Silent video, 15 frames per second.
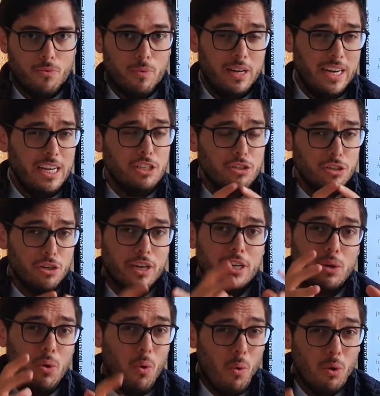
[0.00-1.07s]
We need to look
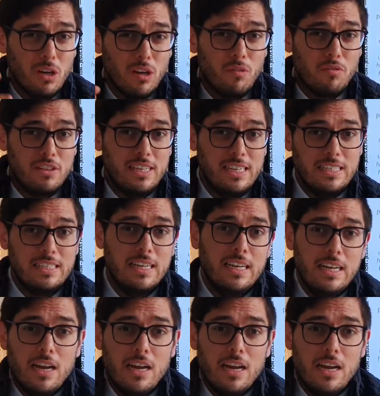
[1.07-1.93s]
at all of these